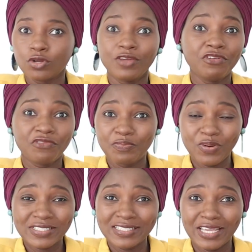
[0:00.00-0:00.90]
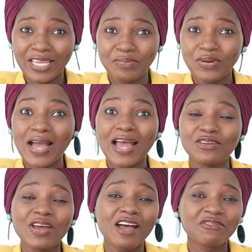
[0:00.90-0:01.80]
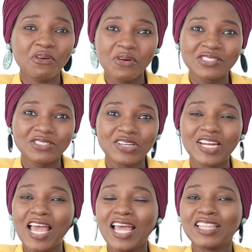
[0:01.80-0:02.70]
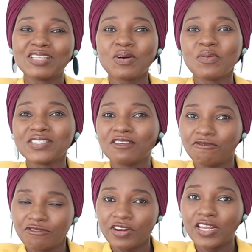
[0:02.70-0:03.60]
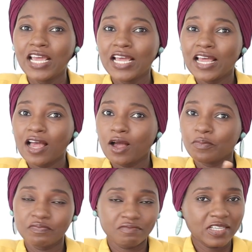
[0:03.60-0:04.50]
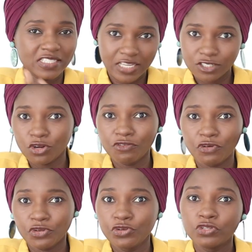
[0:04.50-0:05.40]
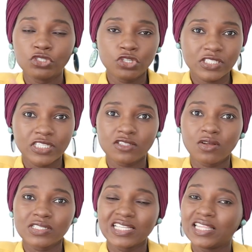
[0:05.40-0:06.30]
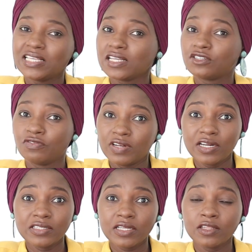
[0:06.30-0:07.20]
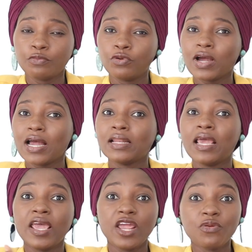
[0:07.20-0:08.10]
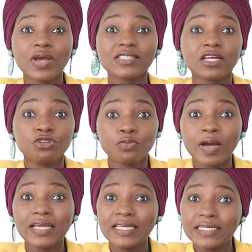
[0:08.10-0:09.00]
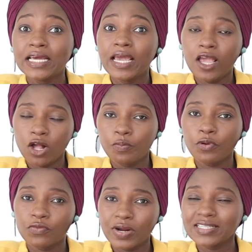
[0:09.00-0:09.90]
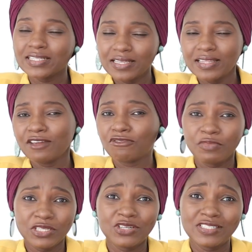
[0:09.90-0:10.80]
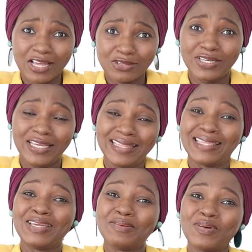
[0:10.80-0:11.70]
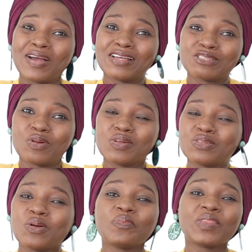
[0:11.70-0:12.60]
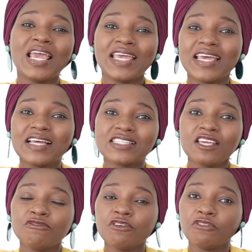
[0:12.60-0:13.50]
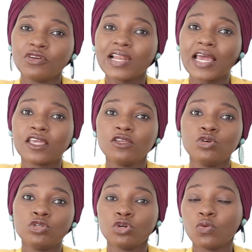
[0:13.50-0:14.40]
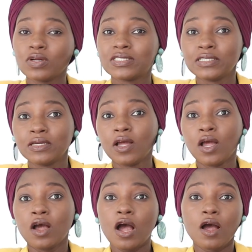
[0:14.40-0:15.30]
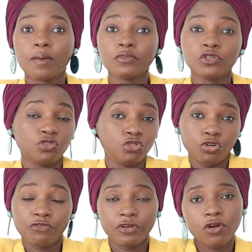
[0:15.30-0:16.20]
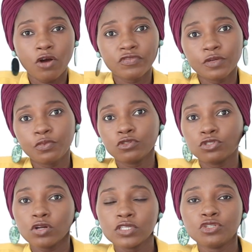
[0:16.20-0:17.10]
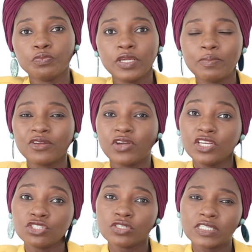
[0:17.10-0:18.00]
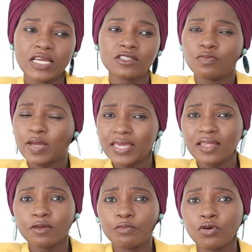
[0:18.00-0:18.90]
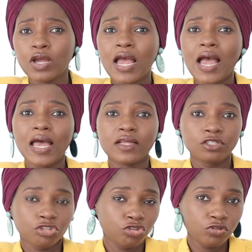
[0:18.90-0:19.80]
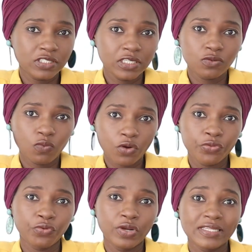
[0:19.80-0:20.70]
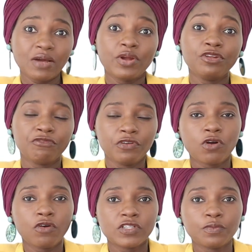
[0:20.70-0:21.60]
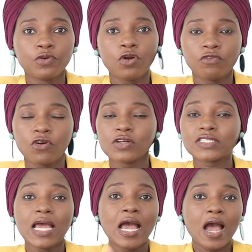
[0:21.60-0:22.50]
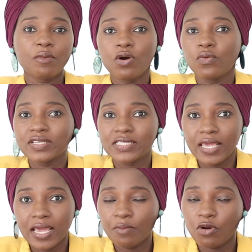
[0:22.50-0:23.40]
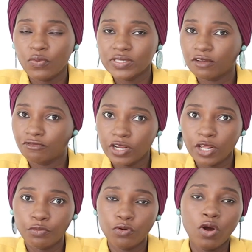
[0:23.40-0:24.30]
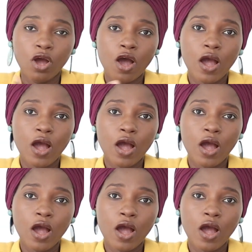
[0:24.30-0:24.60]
So if you've bought the ebook and you have a question, there's always a free session for you to just discuss the things that you've learned in the book and areas that you might need help. All right, I think that information is actually in the ebook as well. So yes, if you feel like you don't want to you don't feel comfortable talking to me about your issues yet, you might get the book and use it, walk through it, and when you feel comfortable, of course, I'm always here, I'm always available